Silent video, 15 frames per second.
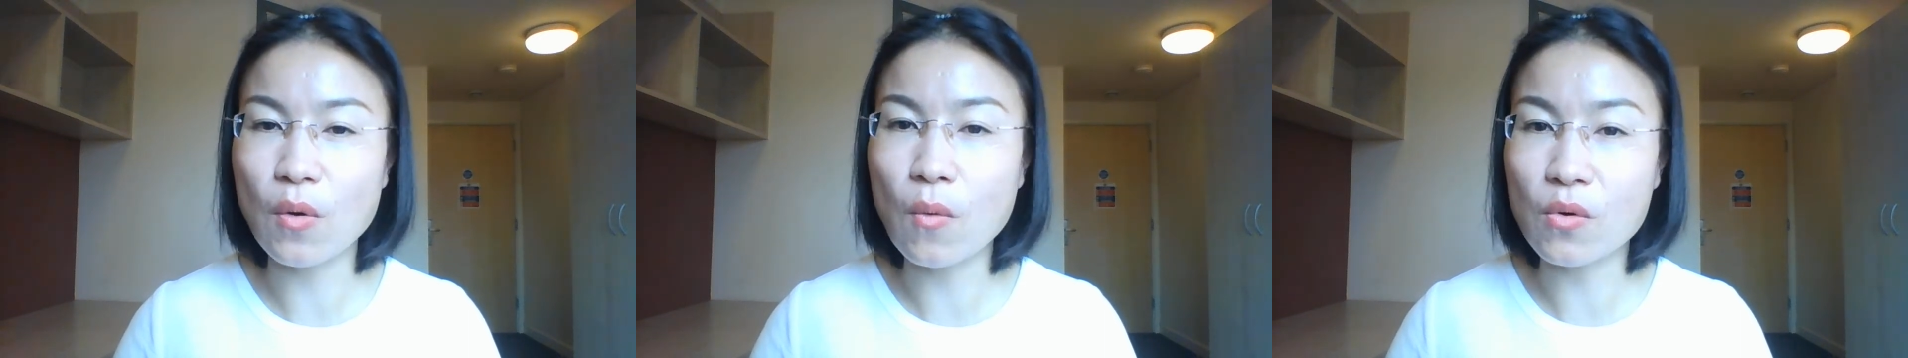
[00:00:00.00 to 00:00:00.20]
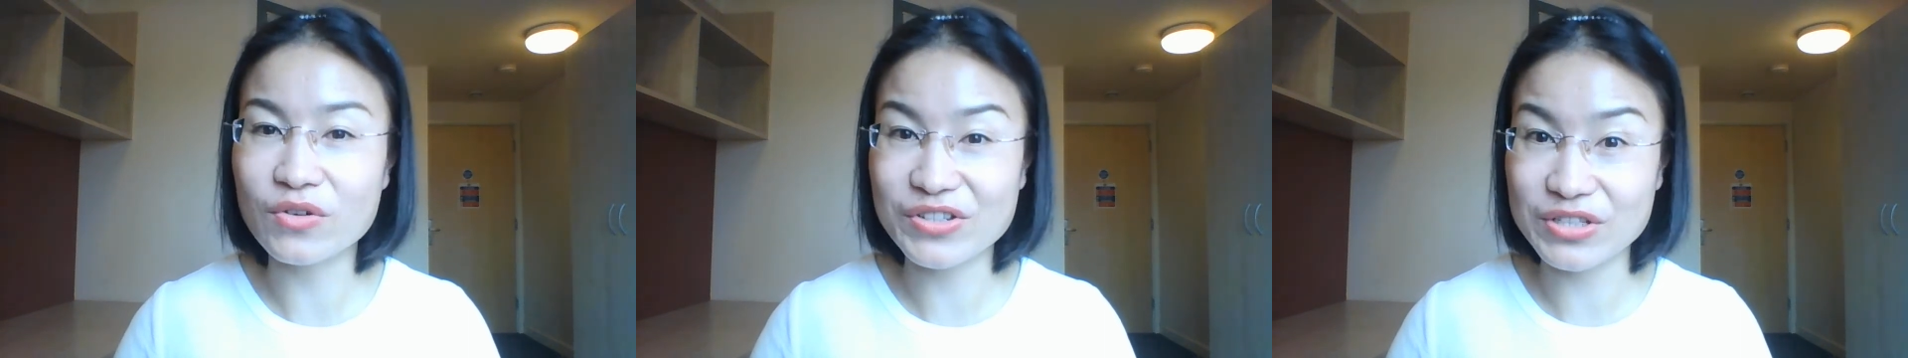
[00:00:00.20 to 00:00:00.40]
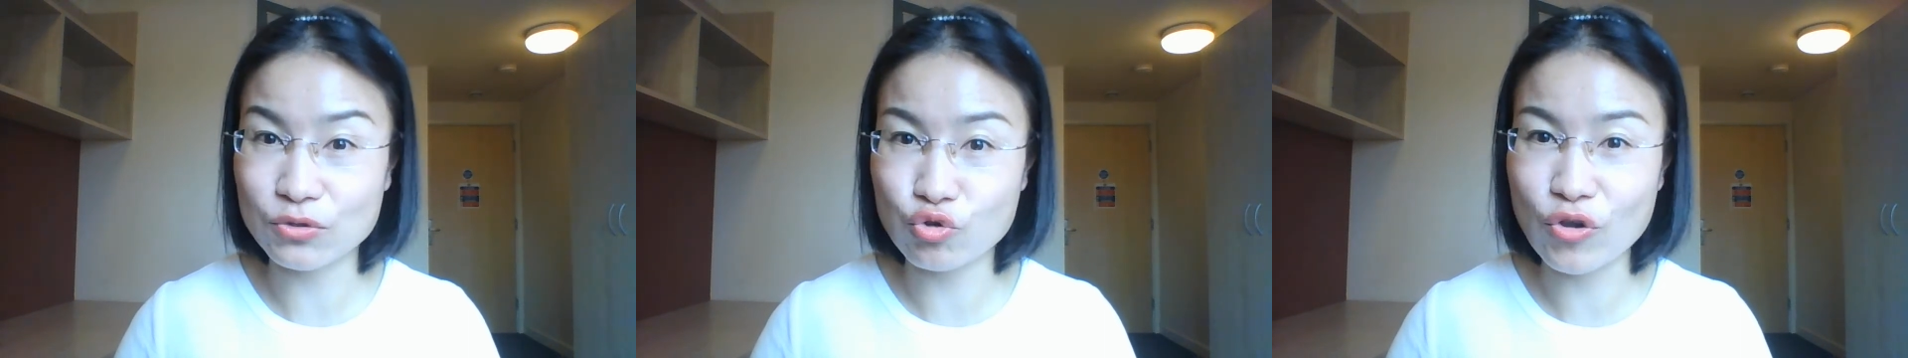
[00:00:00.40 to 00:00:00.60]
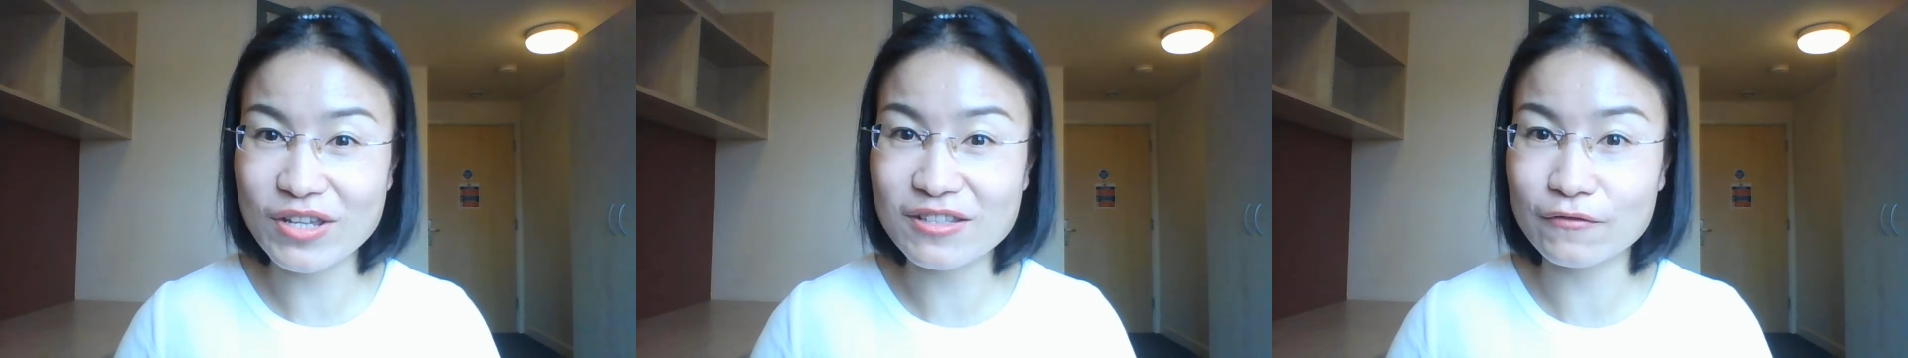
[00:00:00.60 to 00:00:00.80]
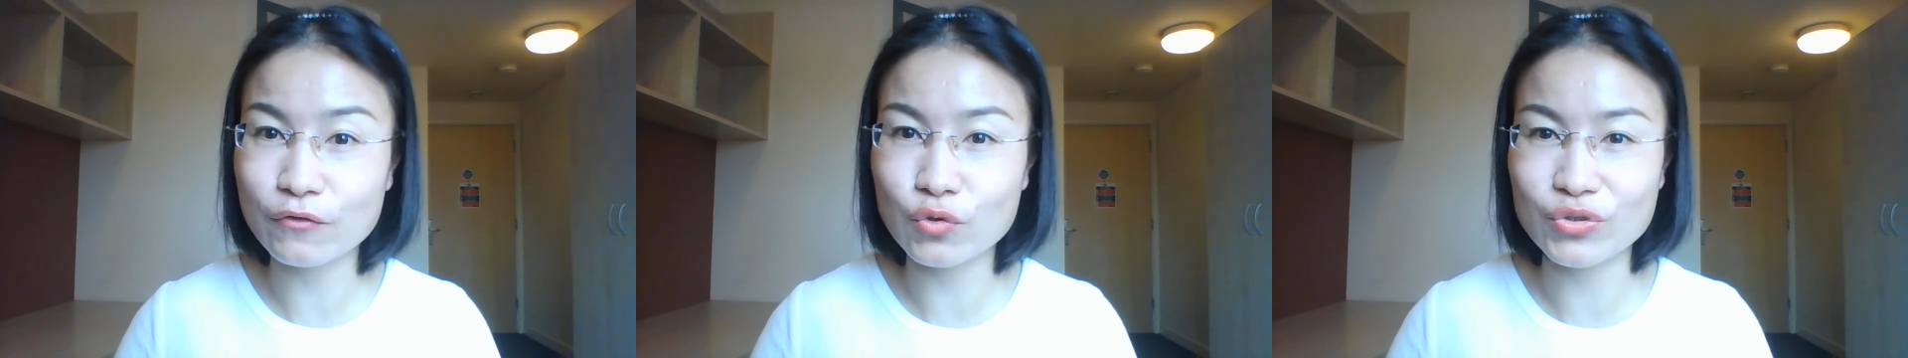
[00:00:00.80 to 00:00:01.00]
or
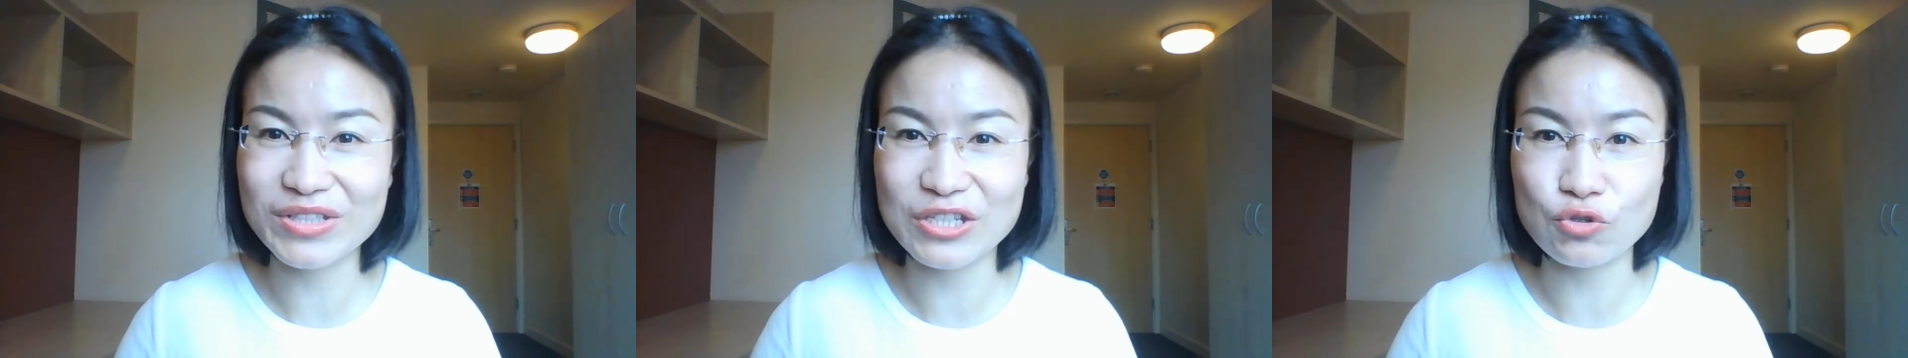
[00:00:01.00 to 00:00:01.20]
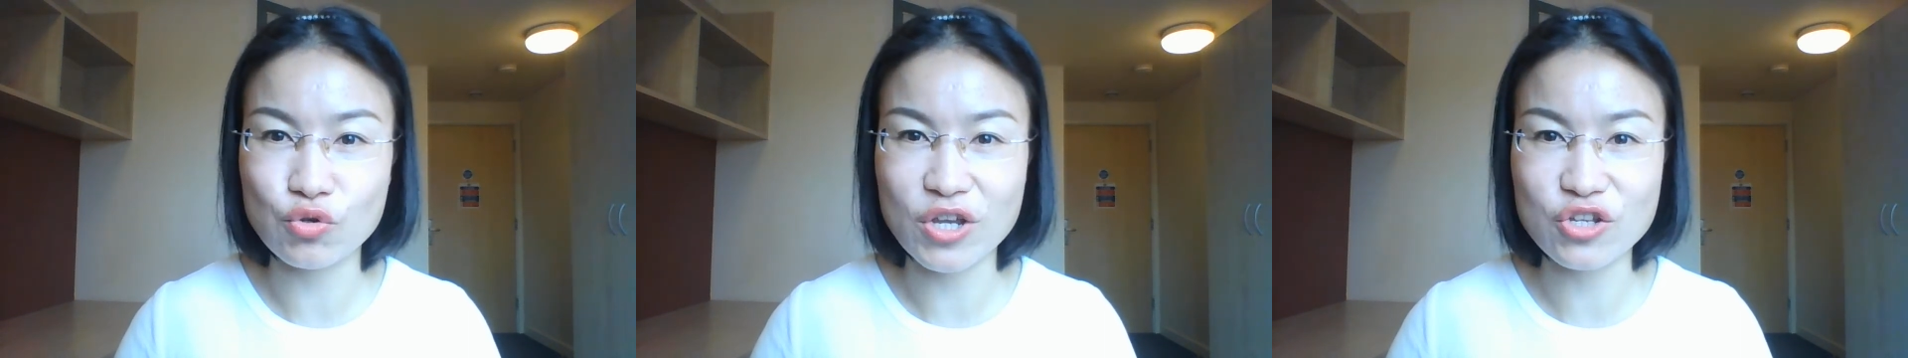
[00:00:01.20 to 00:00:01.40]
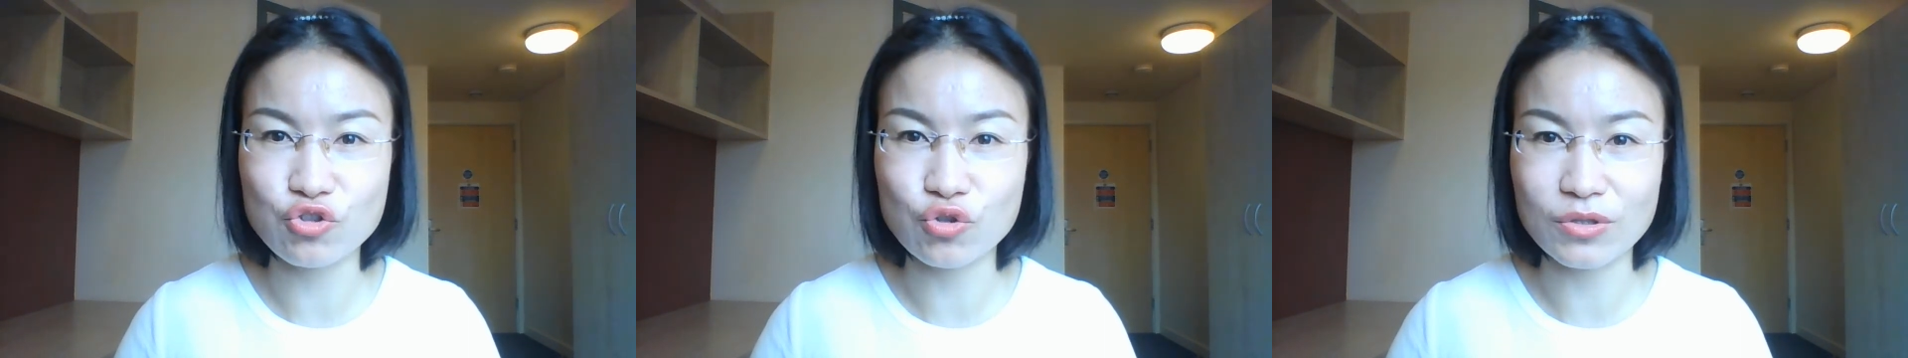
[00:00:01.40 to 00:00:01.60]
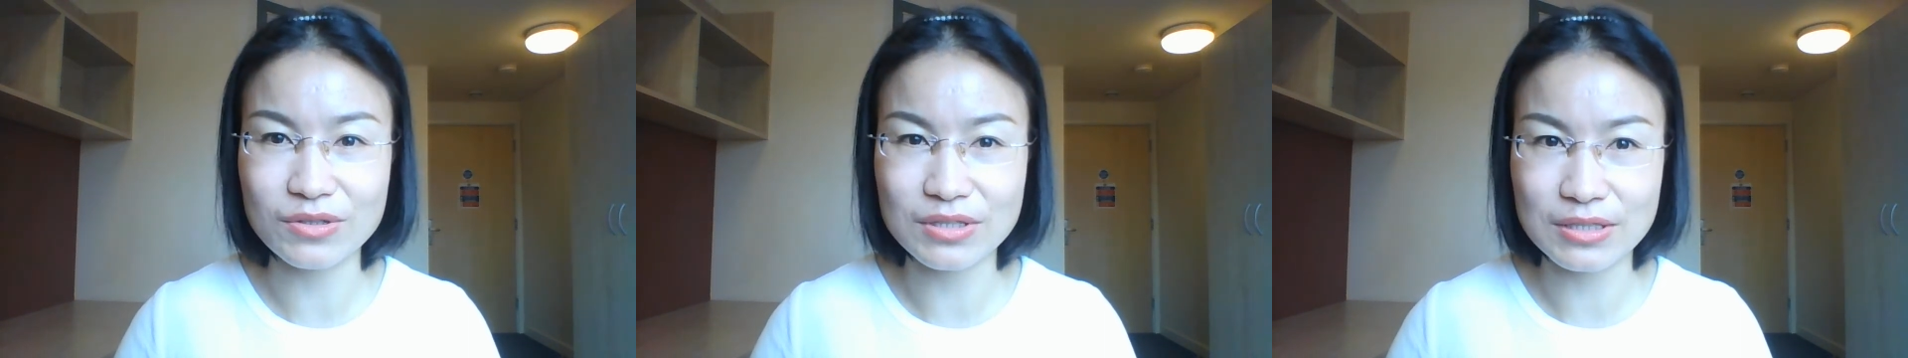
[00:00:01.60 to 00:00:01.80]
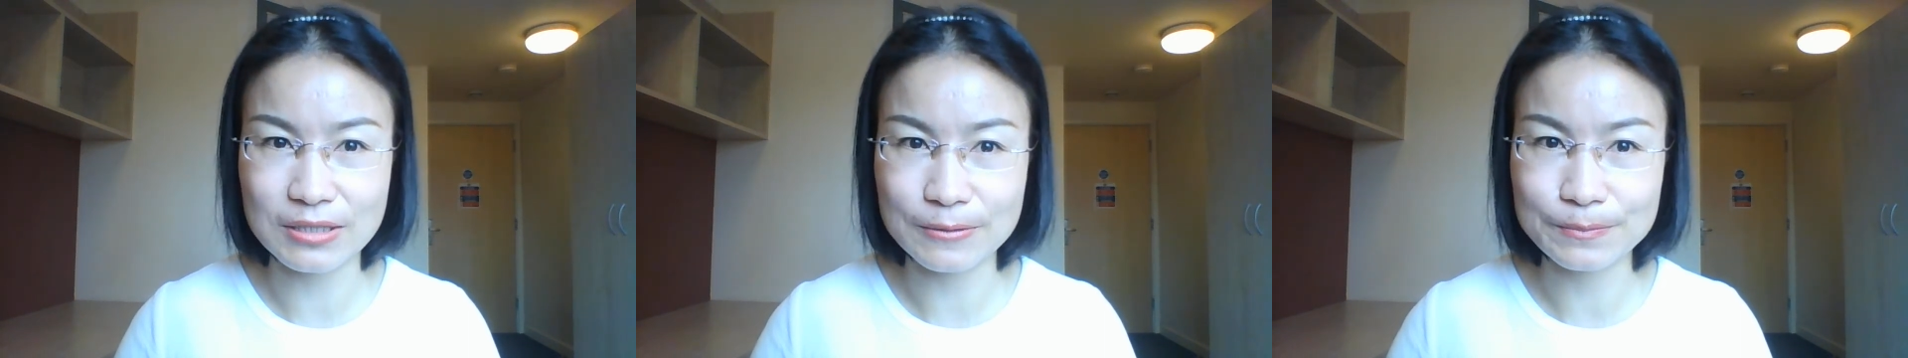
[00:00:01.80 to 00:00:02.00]
stressful
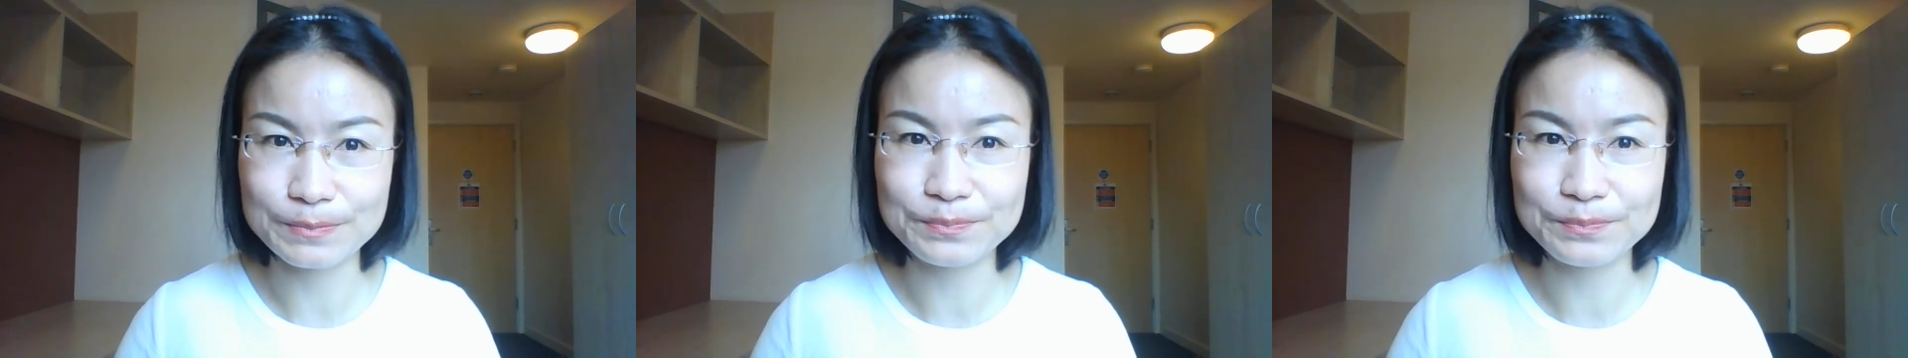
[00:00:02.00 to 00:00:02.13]
situations.